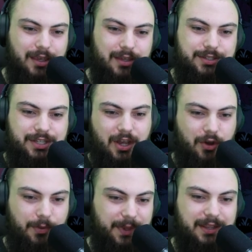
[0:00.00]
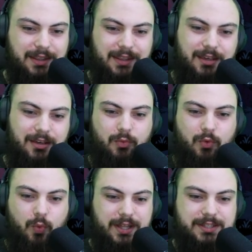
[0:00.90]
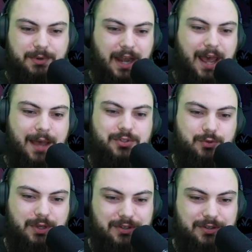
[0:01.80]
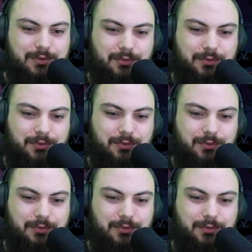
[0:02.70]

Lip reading: She opened them once, perhaps you can too.